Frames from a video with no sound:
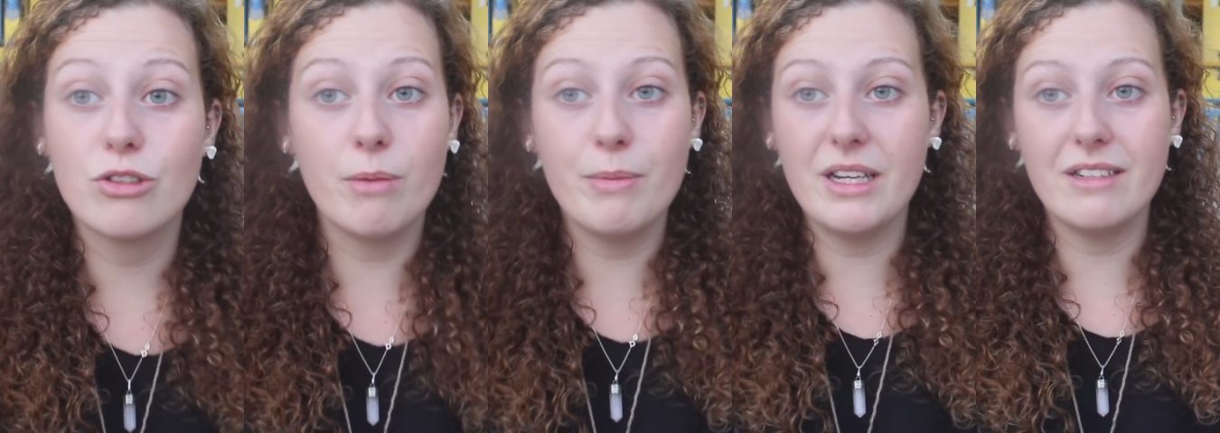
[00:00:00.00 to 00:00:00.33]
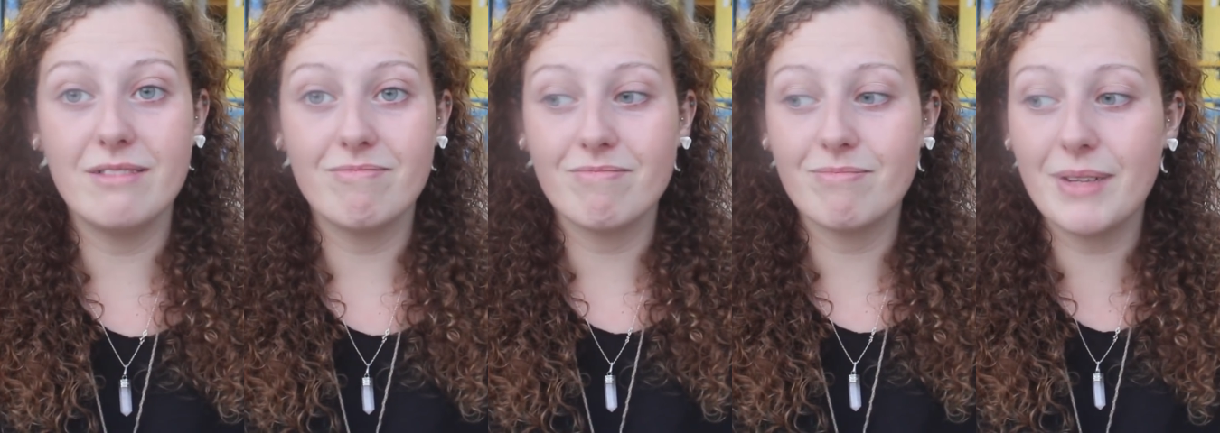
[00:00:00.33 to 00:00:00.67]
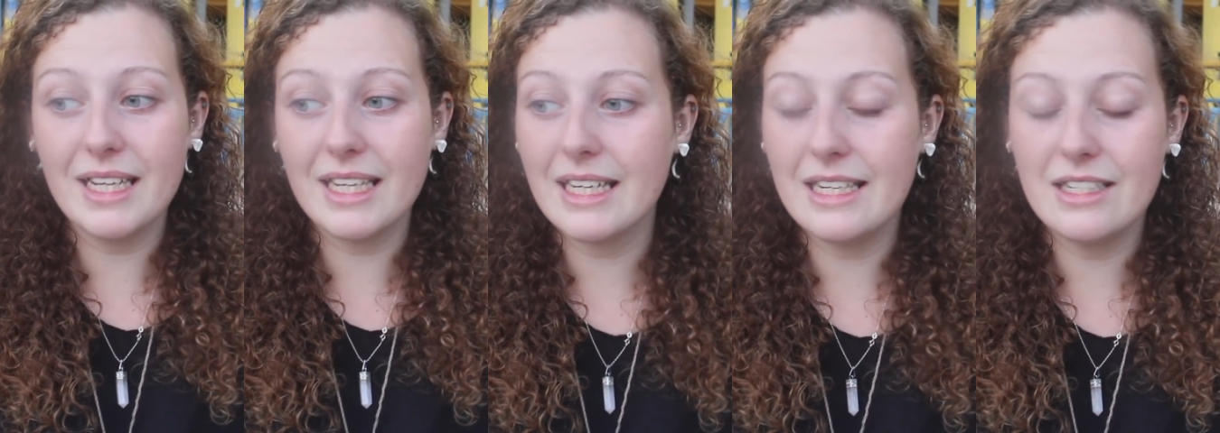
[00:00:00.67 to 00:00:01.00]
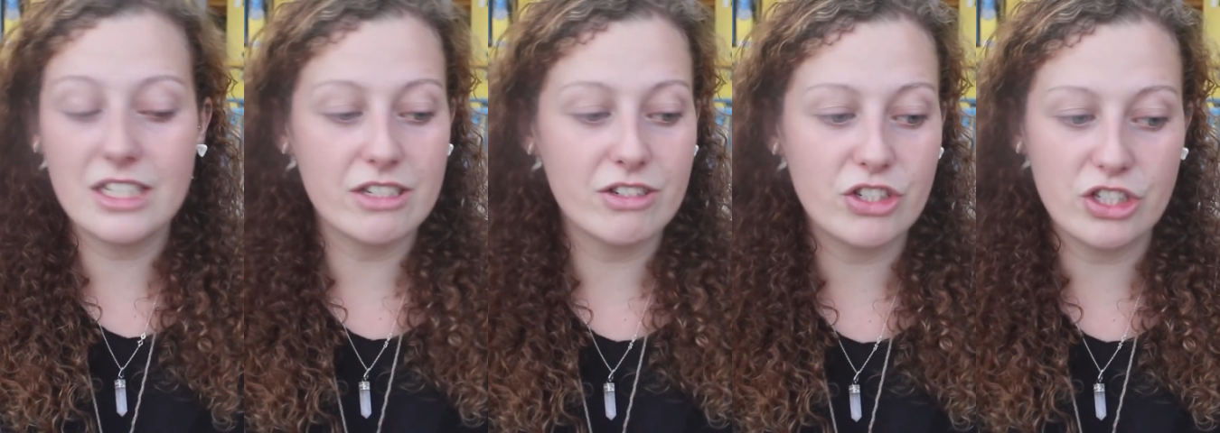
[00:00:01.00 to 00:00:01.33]
I mean, being in
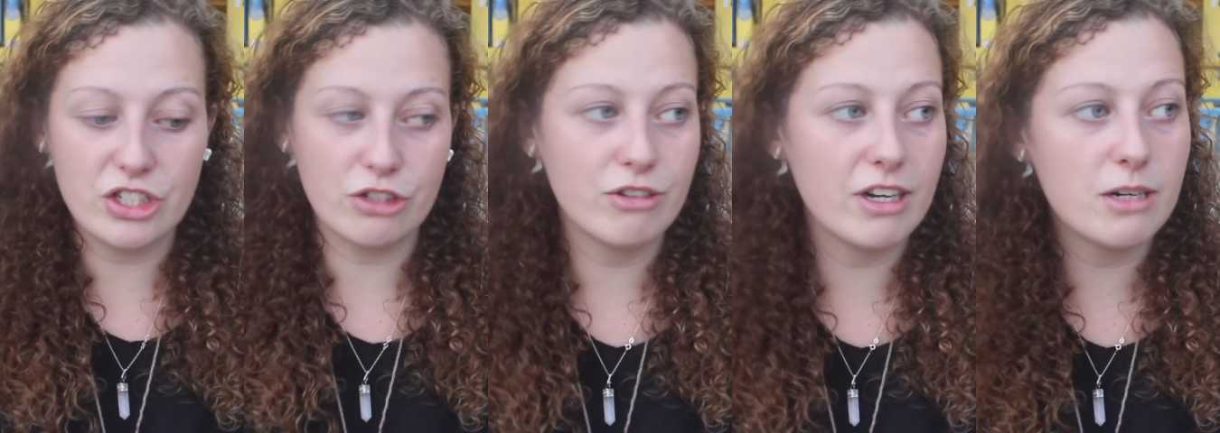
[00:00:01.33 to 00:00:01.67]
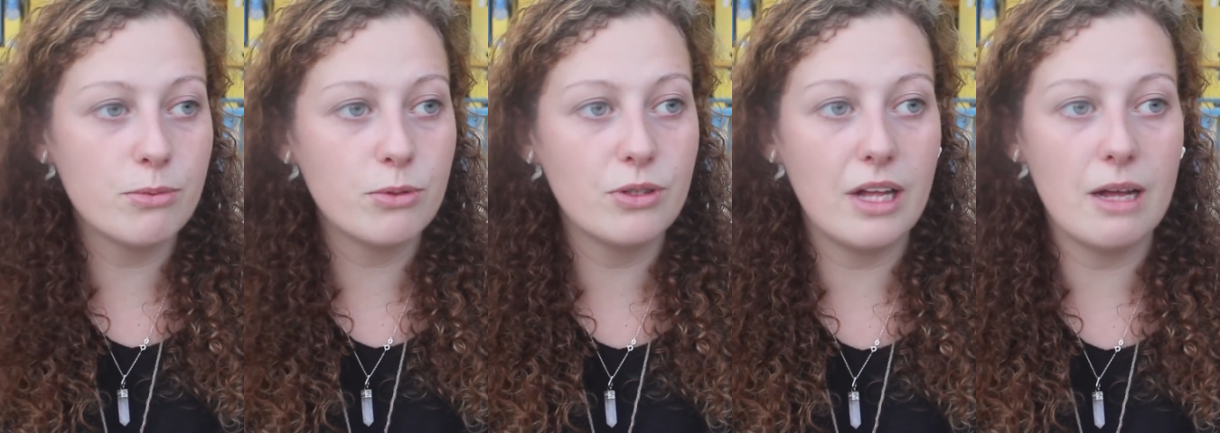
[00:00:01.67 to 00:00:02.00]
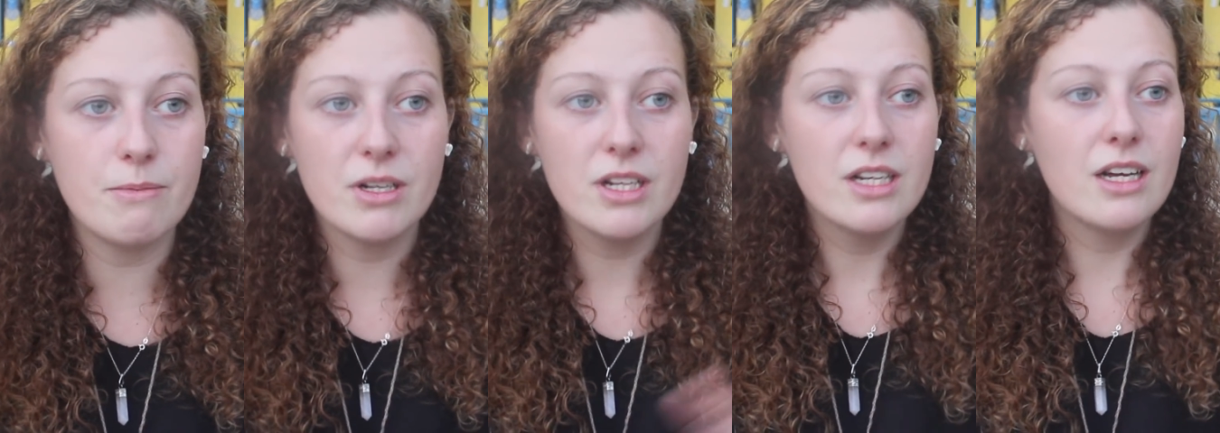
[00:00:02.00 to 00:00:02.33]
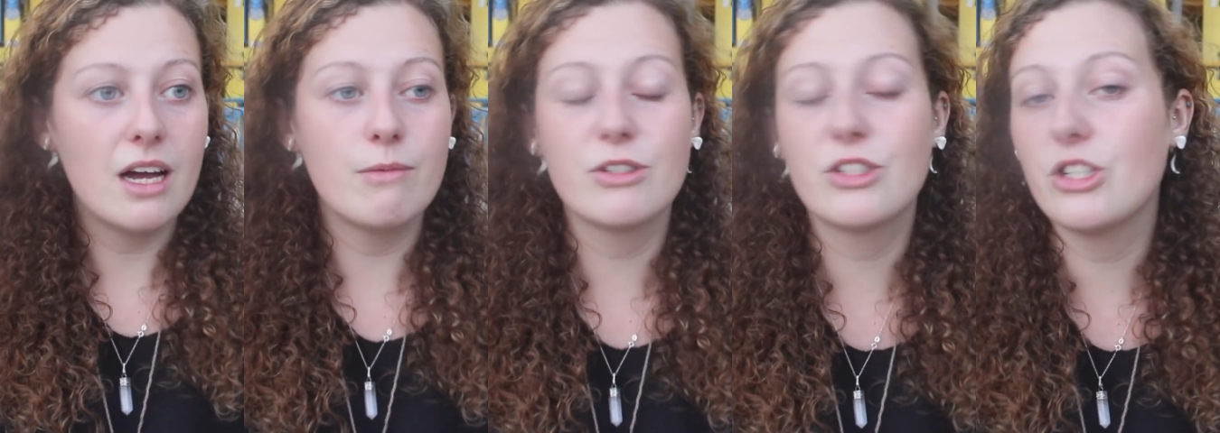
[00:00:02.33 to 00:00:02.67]
India is just incredible.
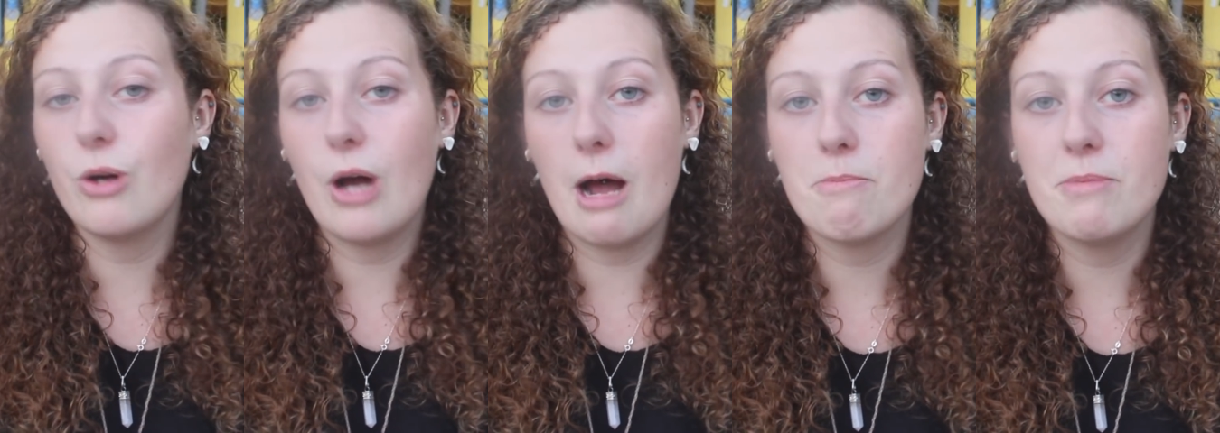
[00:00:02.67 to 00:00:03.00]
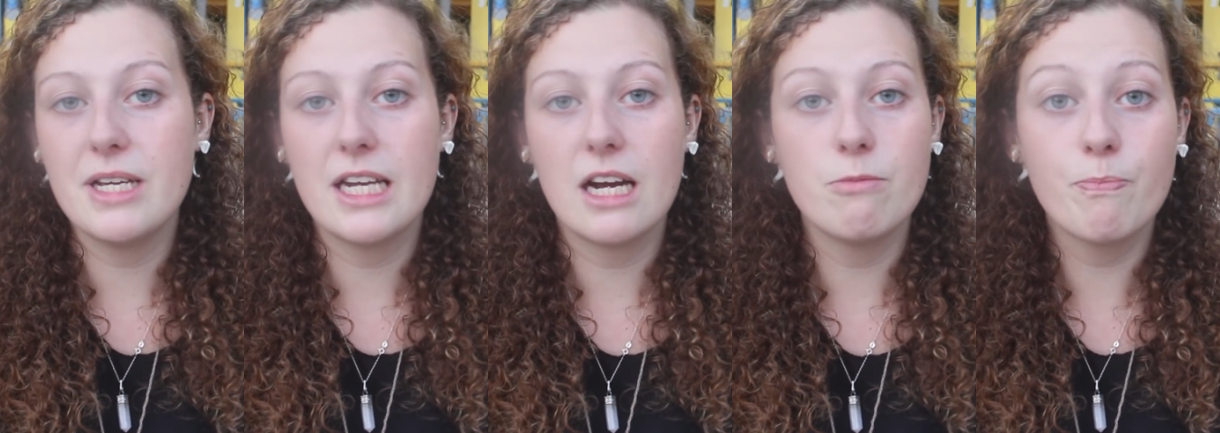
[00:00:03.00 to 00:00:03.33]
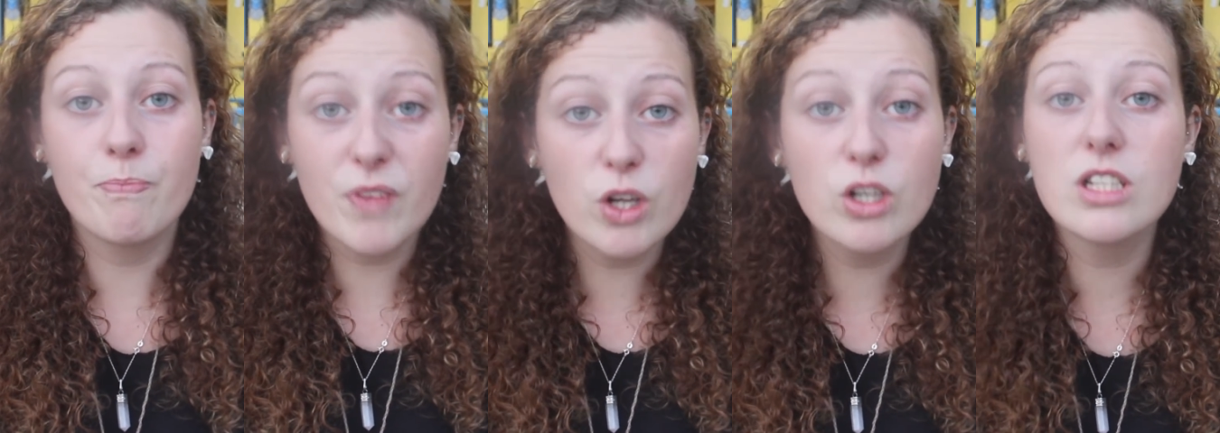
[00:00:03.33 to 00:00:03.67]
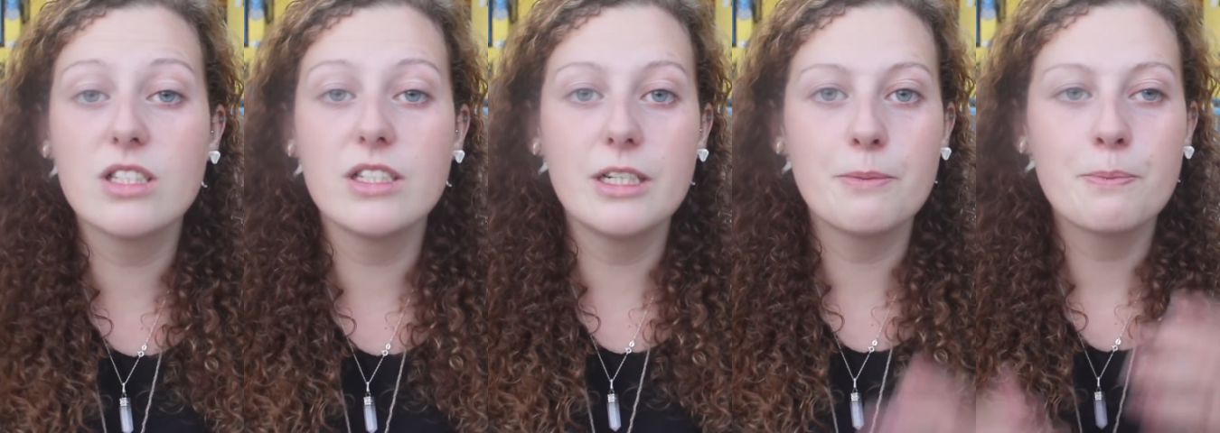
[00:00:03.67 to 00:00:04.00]
I'm just so happy, and I'm
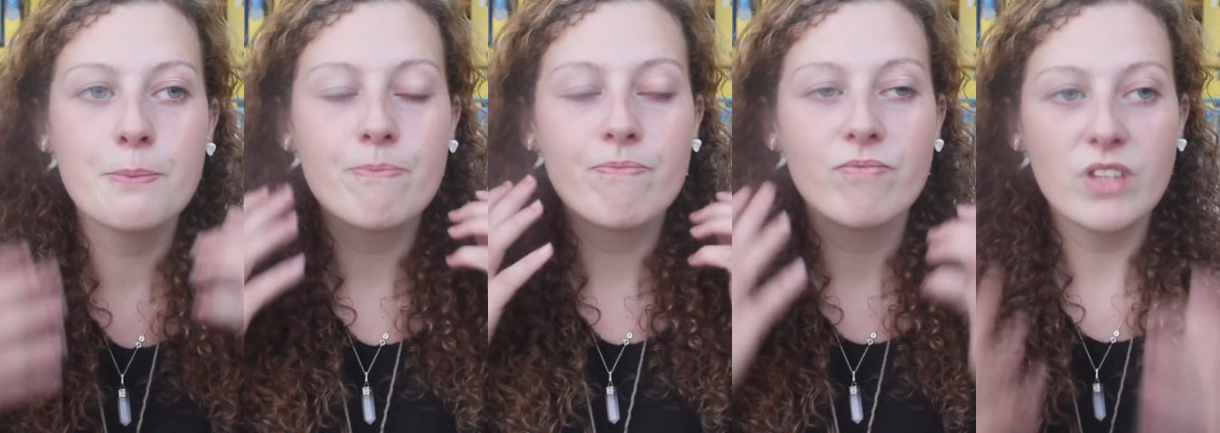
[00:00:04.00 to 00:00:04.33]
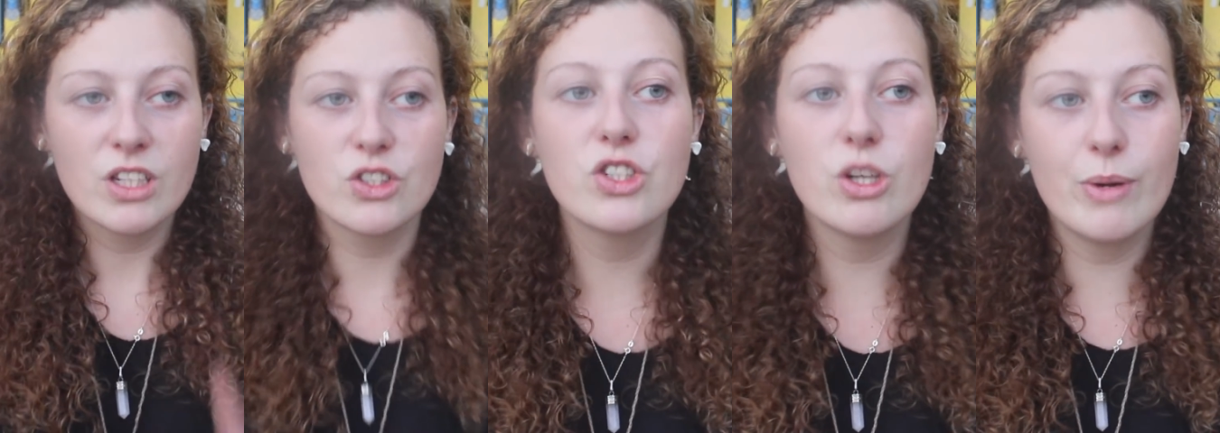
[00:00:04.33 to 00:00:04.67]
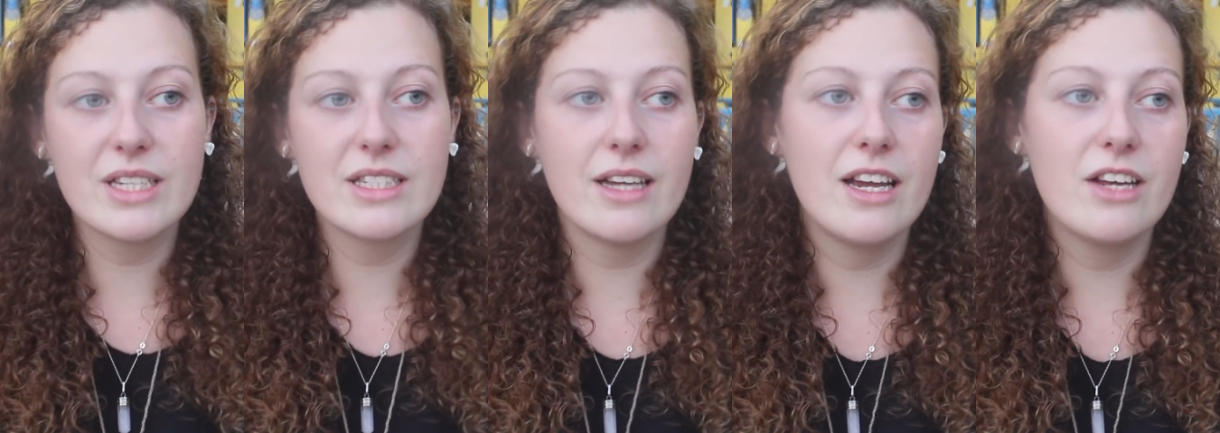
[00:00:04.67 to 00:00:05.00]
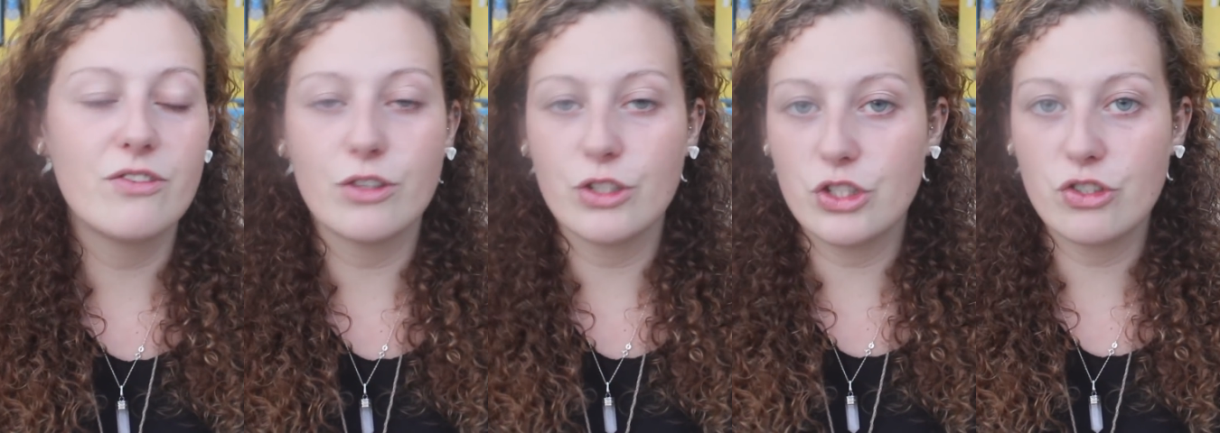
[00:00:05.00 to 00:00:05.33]
honestly so
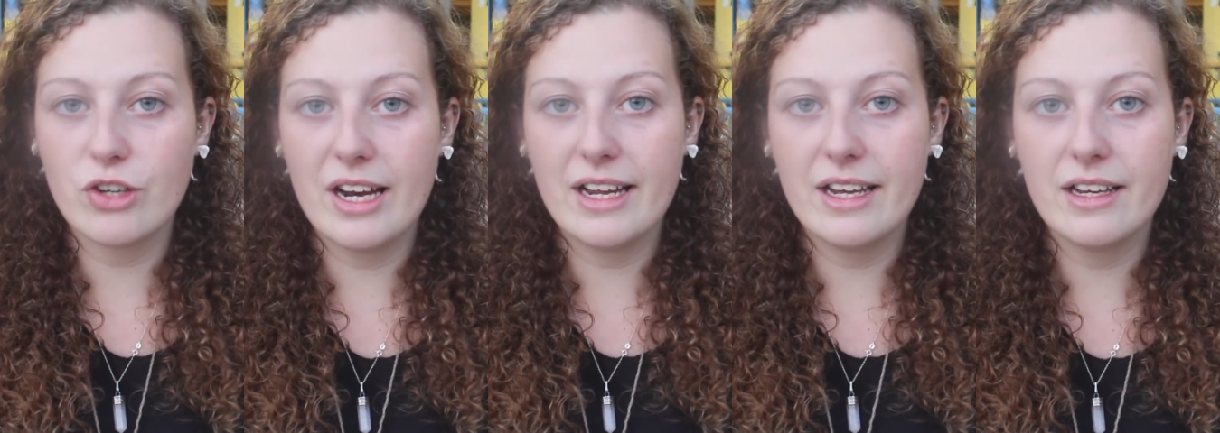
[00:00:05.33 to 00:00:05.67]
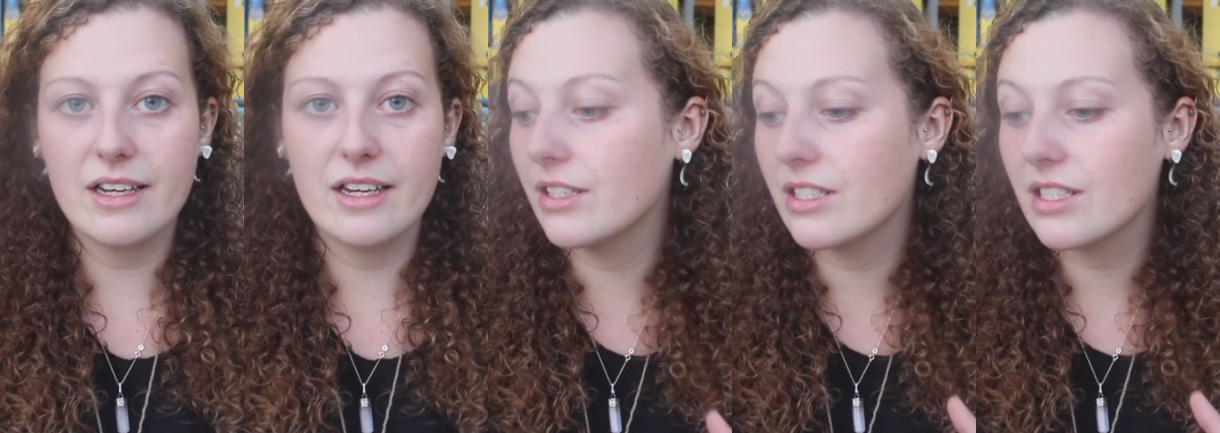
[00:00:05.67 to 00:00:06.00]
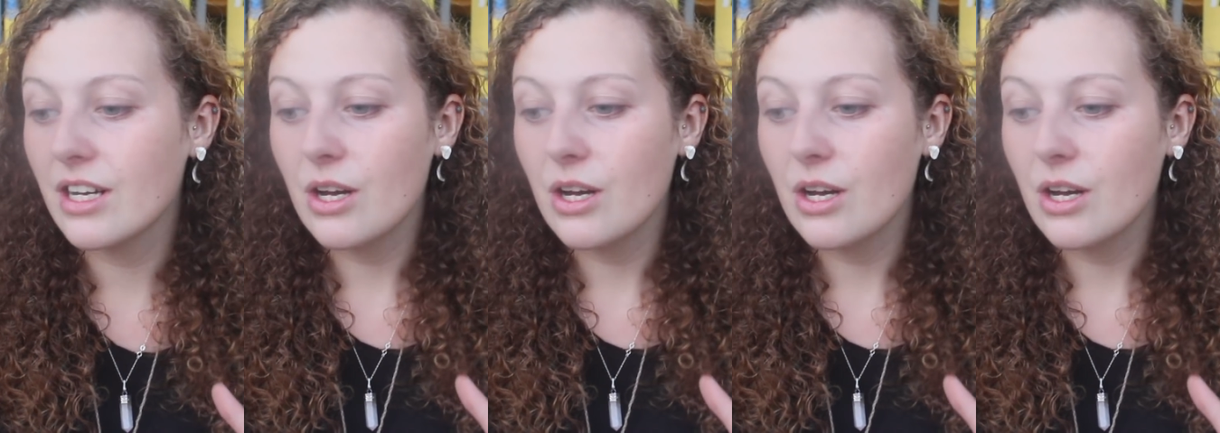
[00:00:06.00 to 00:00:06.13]
excited for Australia and